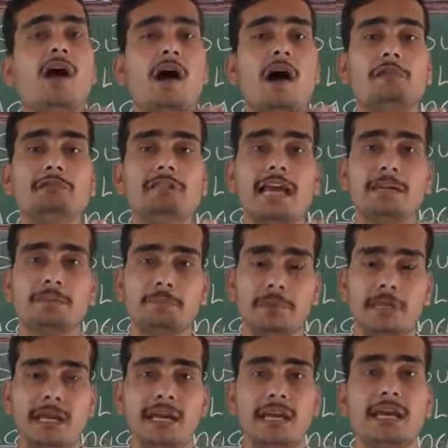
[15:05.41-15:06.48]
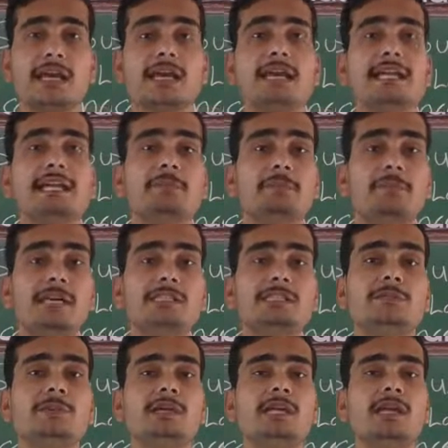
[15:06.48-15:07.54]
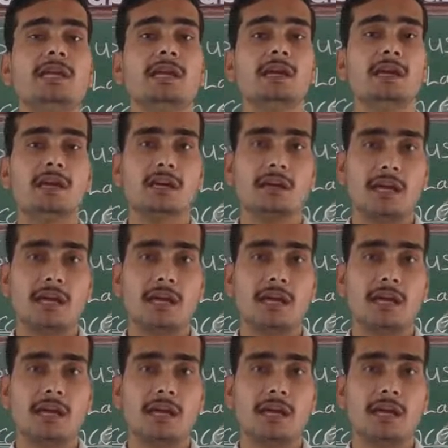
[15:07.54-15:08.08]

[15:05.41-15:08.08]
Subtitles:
of that period, it must be